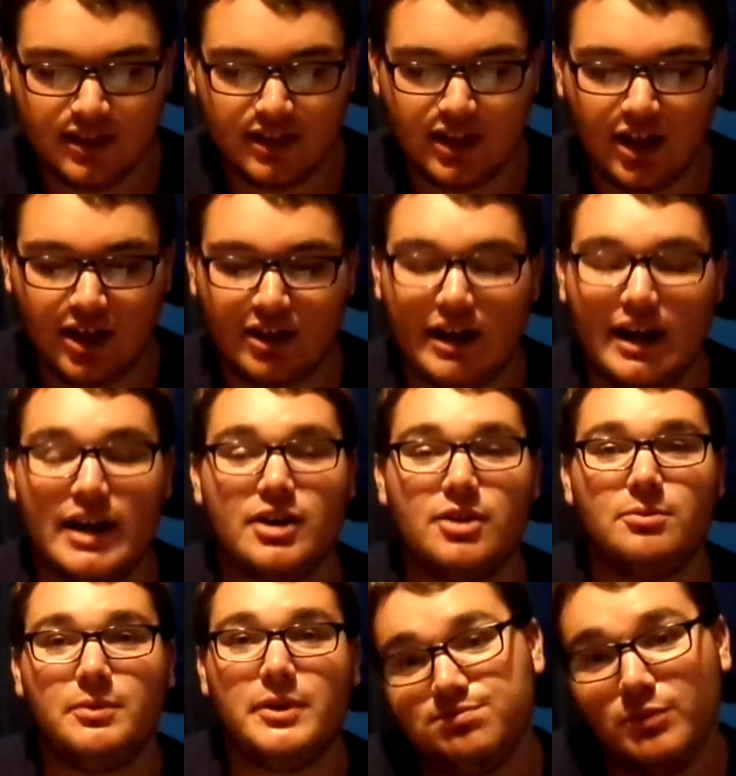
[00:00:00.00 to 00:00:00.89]

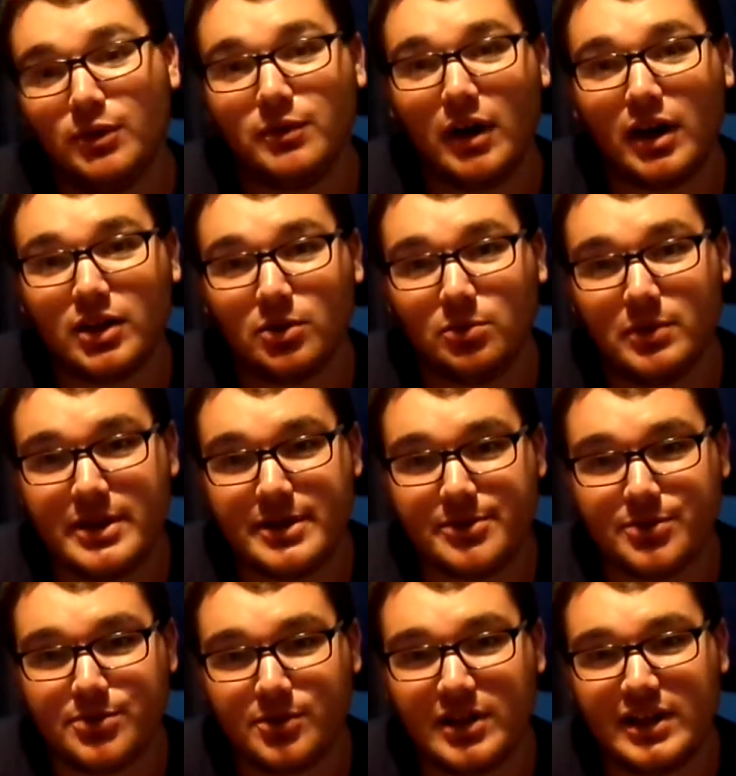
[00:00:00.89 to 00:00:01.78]
Alright, we move on to Week
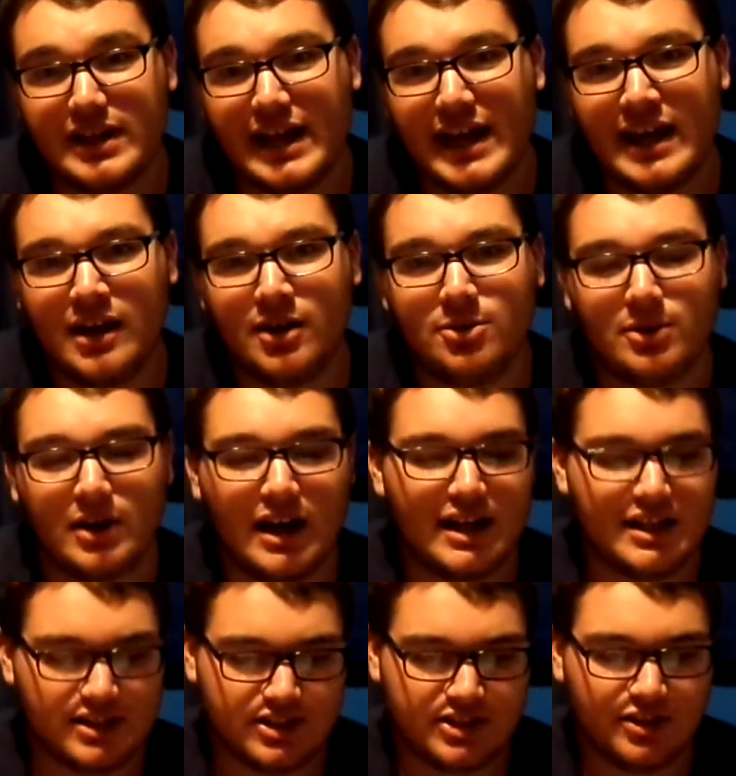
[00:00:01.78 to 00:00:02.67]
3
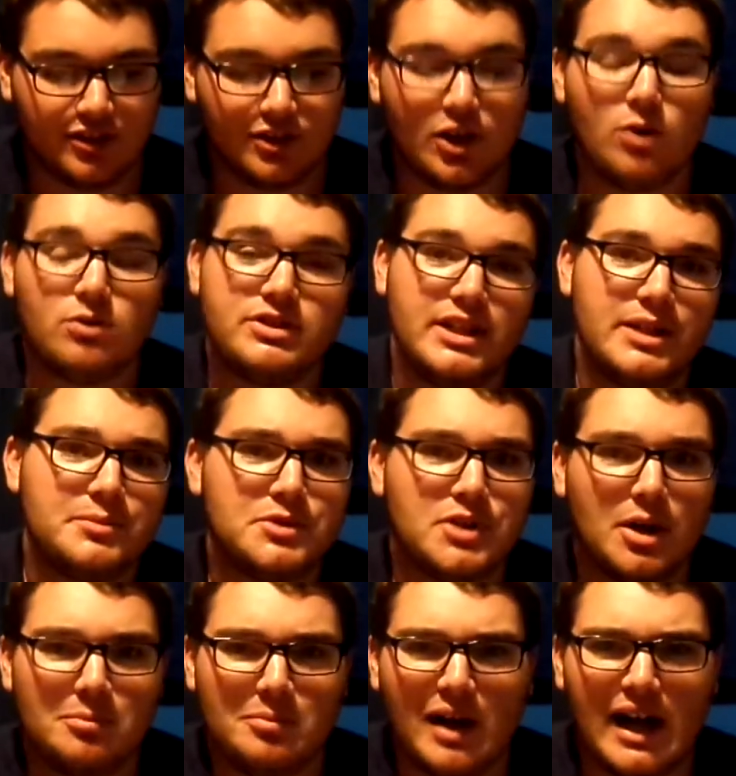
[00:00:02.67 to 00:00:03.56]
now. Still no teams
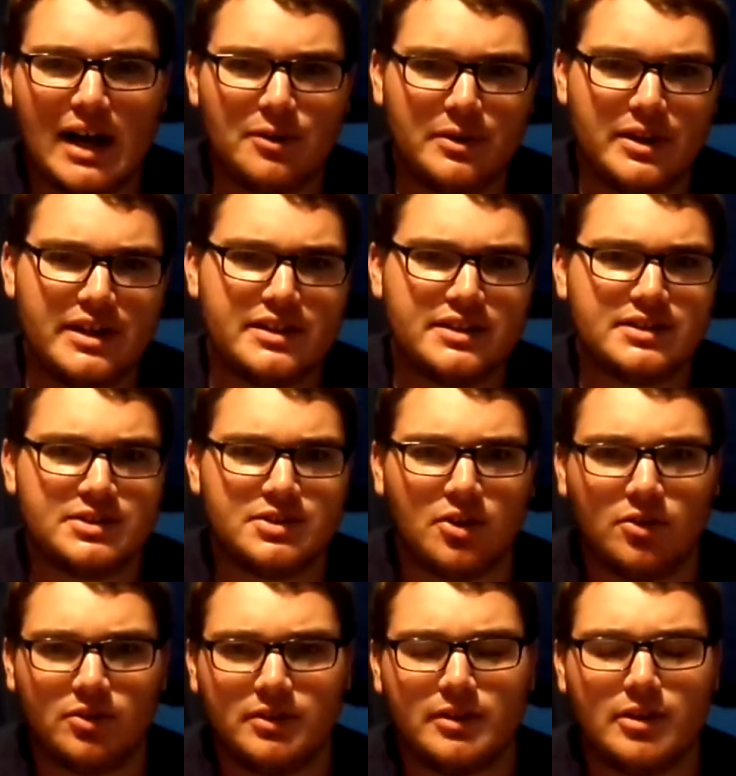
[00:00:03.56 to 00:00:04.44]
on bye weeks,
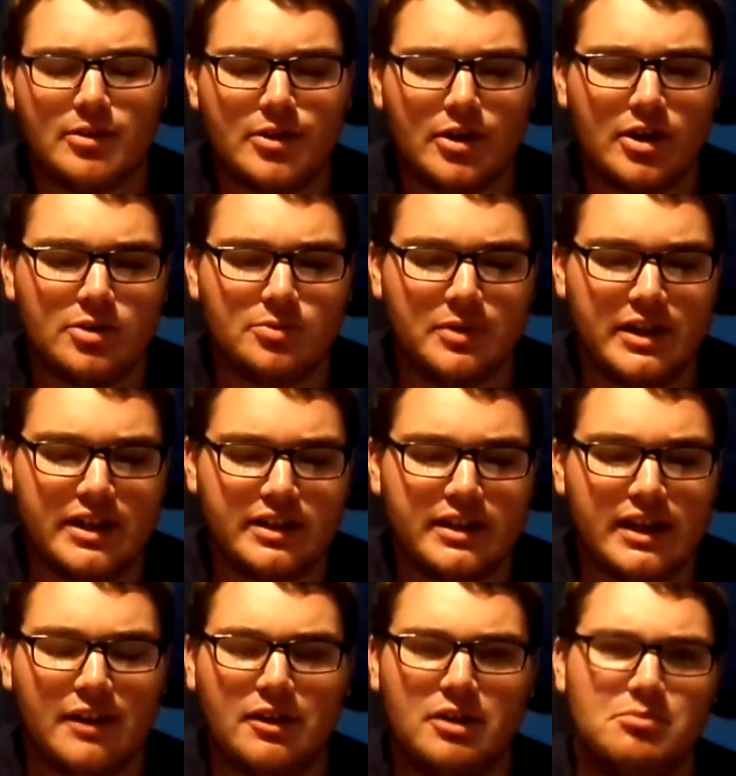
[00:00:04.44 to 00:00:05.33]
only the third
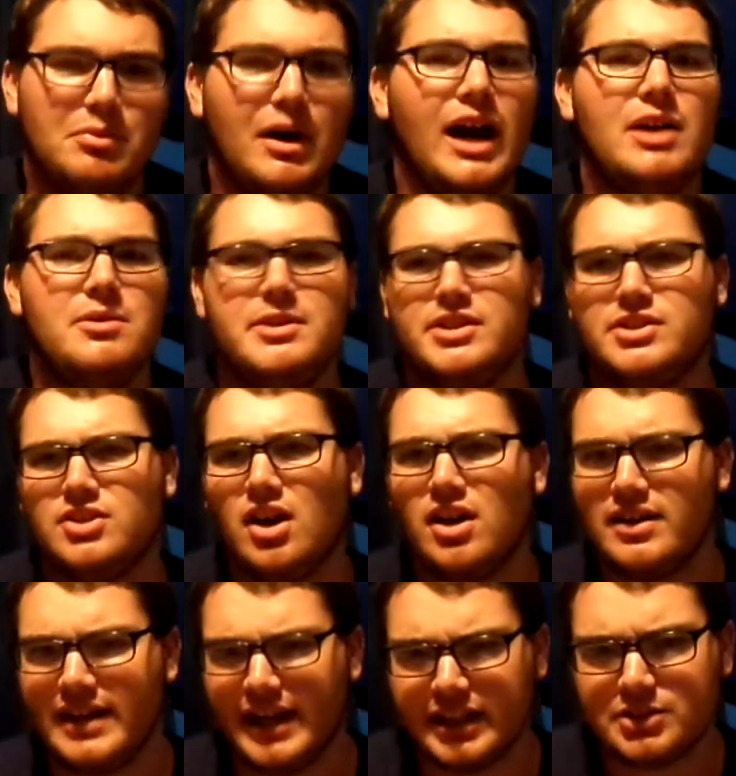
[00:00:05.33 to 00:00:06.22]
week. I think bye weeks
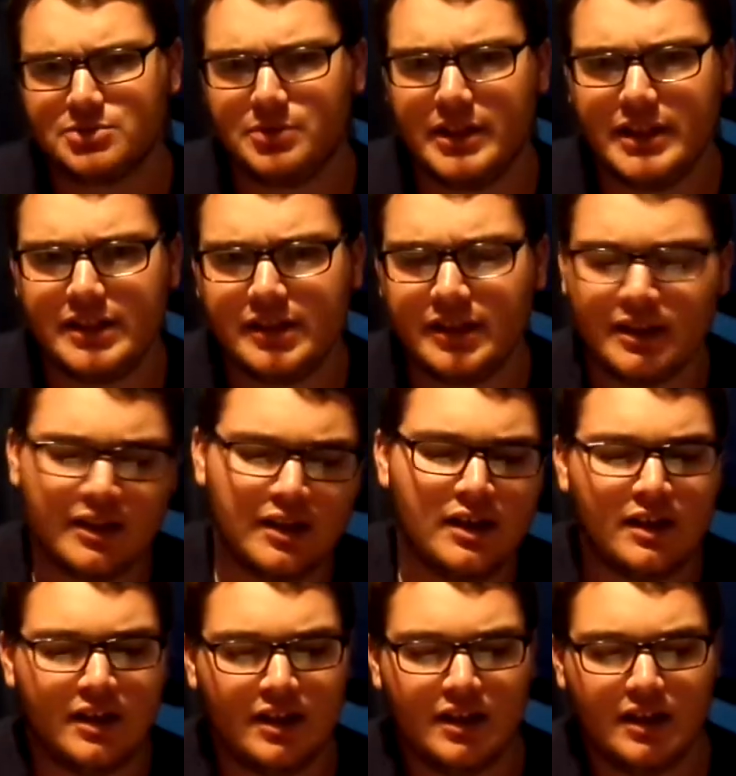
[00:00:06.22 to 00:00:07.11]
start next week.
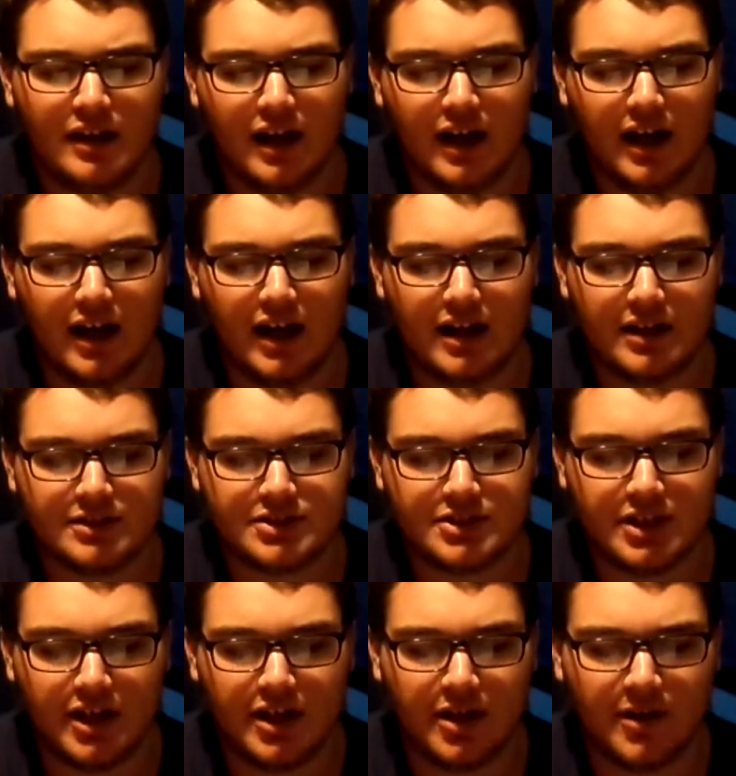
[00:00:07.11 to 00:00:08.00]

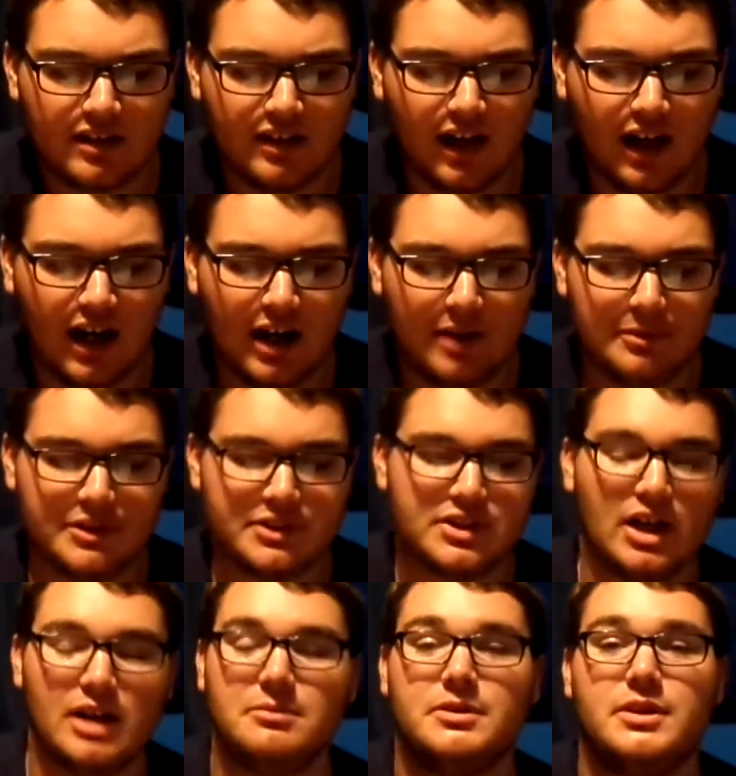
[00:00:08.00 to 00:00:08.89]
So we
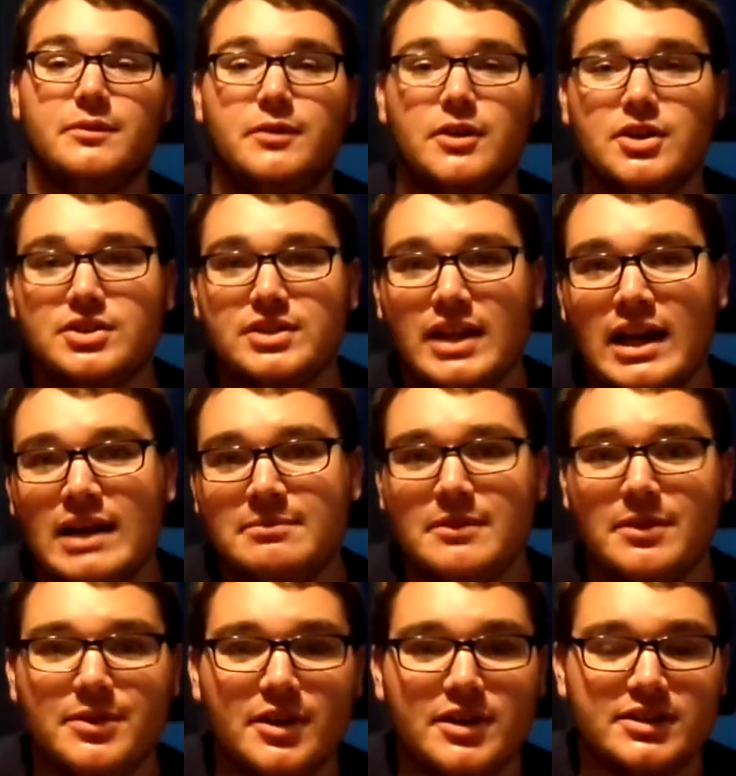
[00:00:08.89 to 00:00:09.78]
start with the first game,
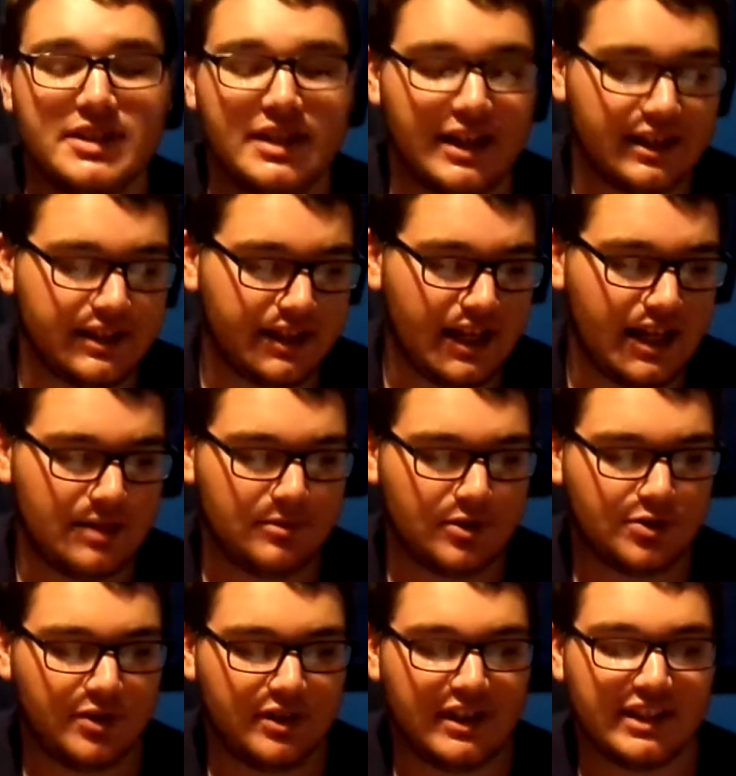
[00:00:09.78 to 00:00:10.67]
the Thursday night game
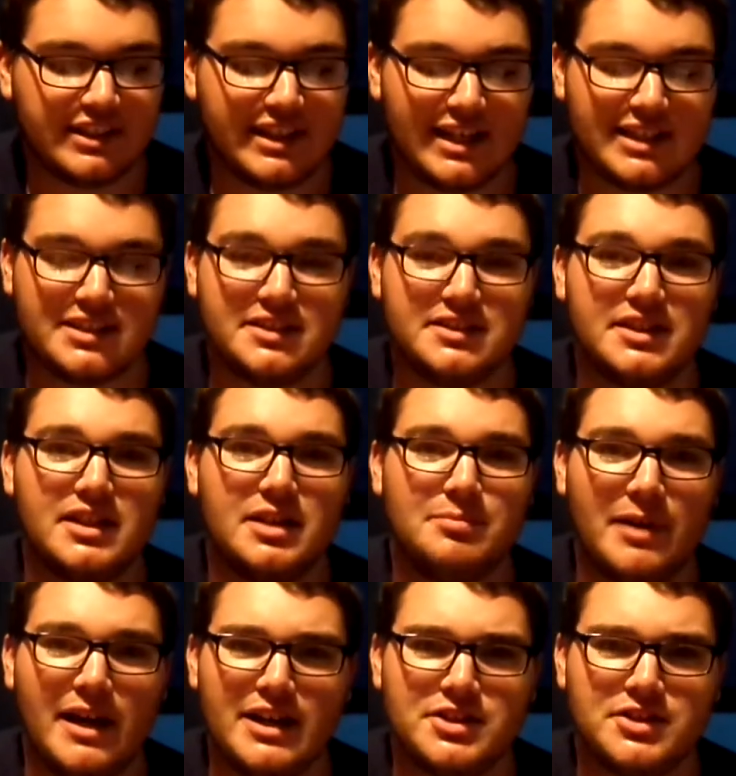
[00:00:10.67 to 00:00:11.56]
between the Texans and the
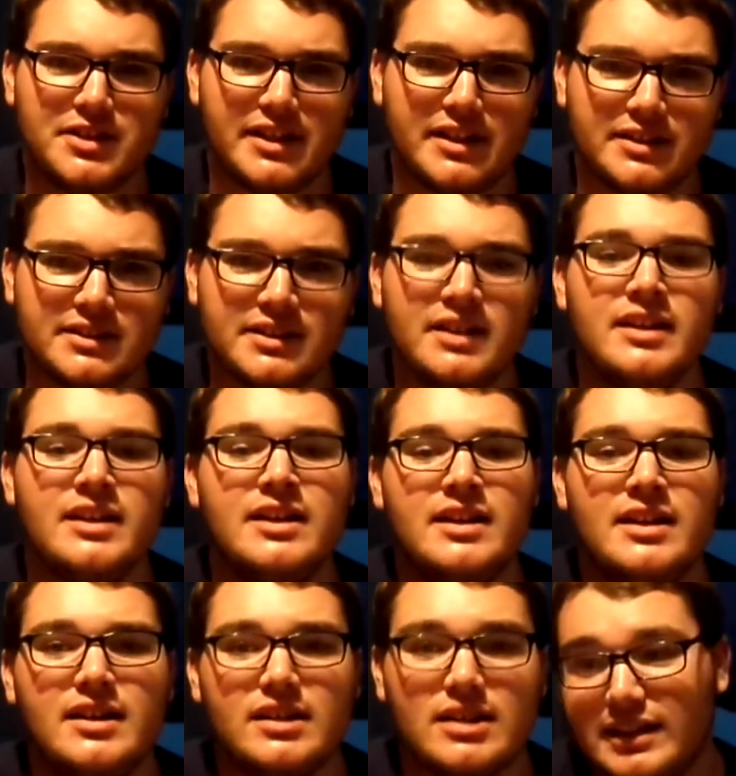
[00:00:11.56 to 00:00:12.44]
Patriots.
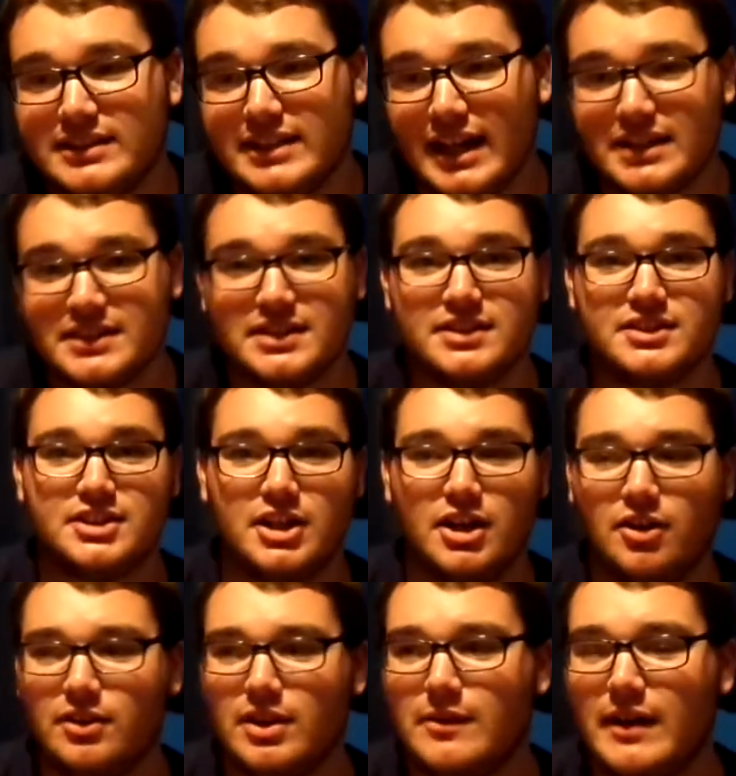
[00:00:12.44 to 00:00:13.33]
The Texans,
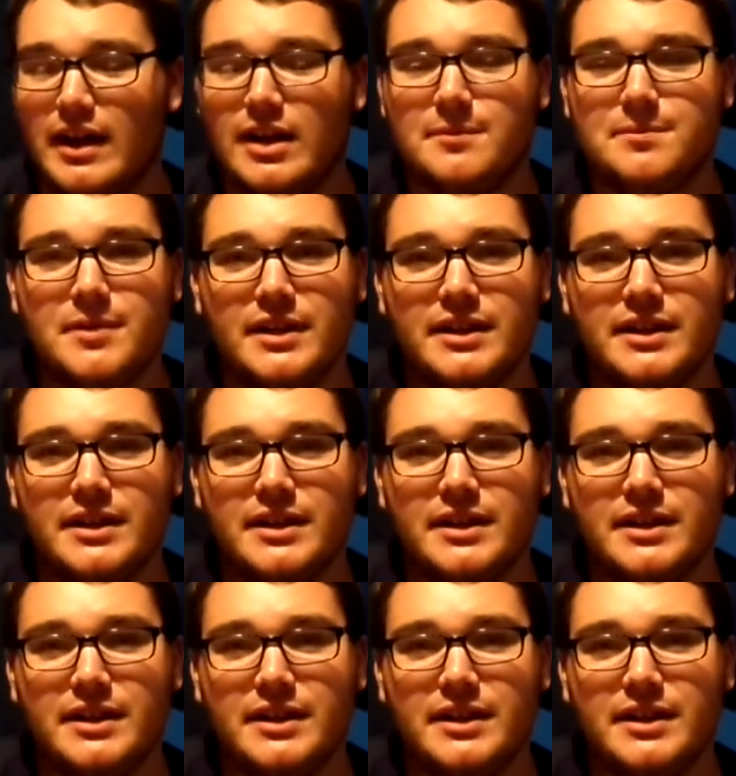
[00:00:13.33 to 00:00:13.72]
they've had